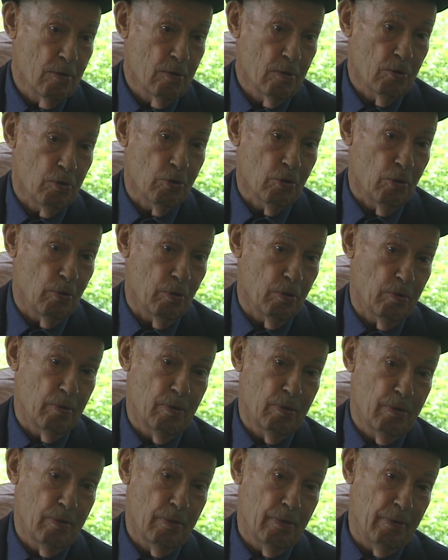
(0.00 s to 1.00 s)
So,
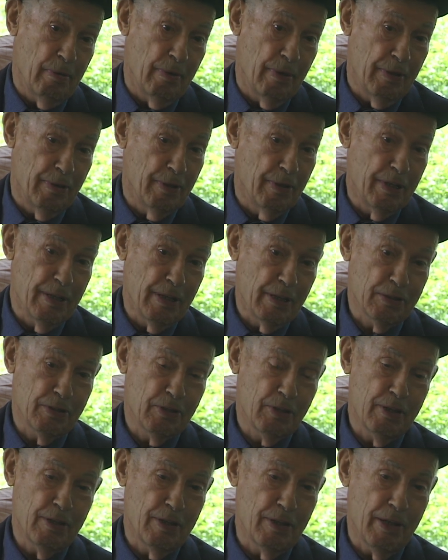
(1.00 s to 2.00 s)
and the next thing